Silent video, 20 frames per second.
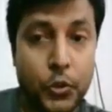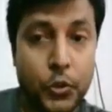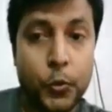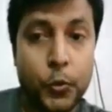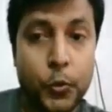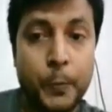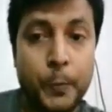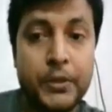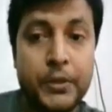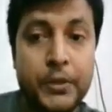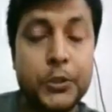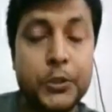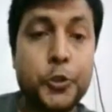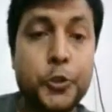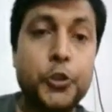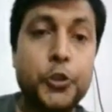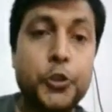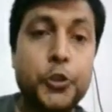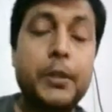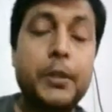
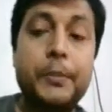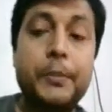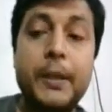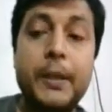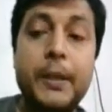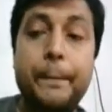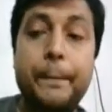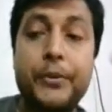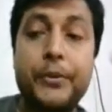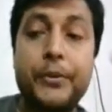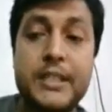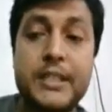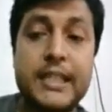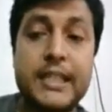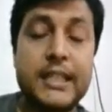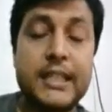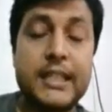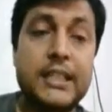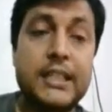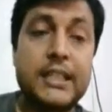microbe should
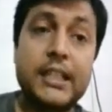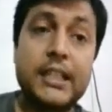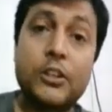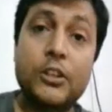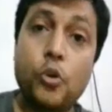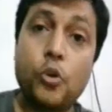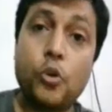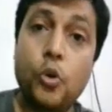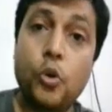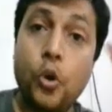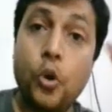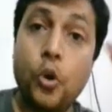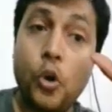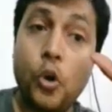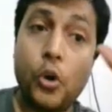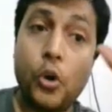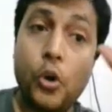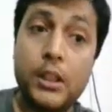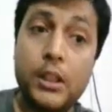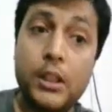be present
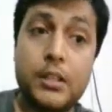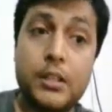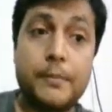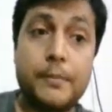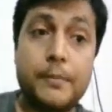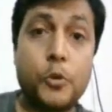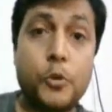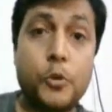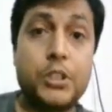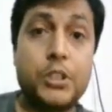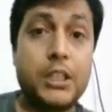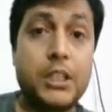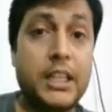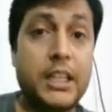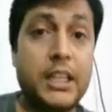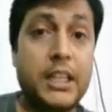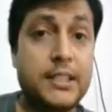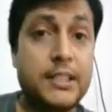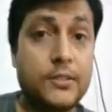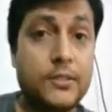in all
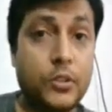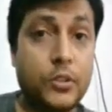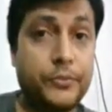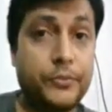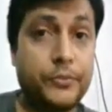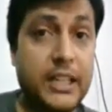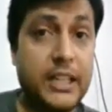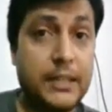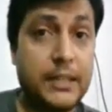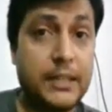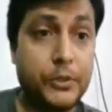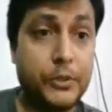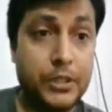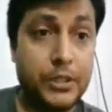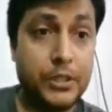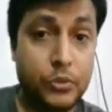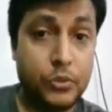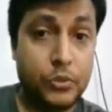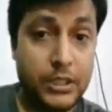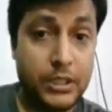the reported cases
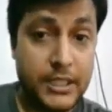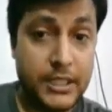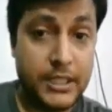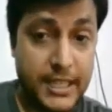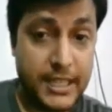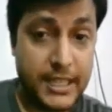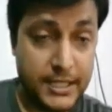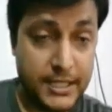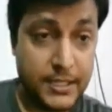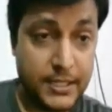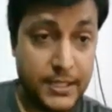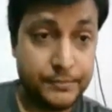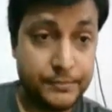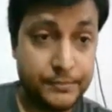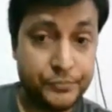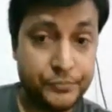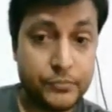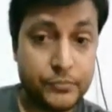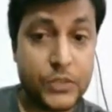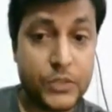of that particular
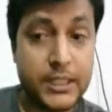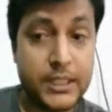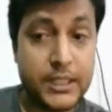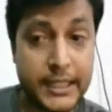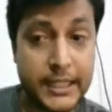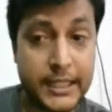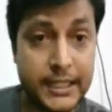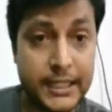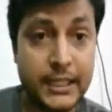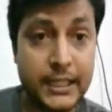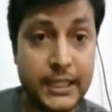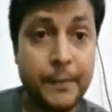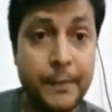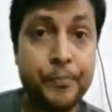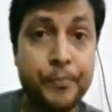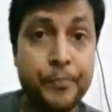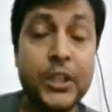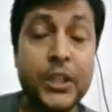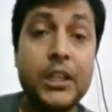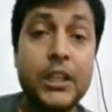disease.
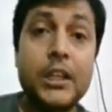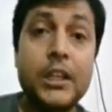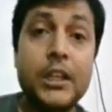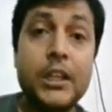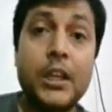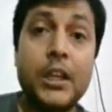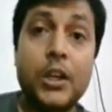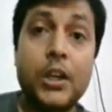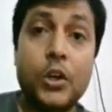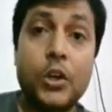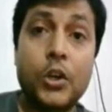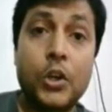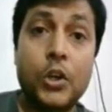Secondly,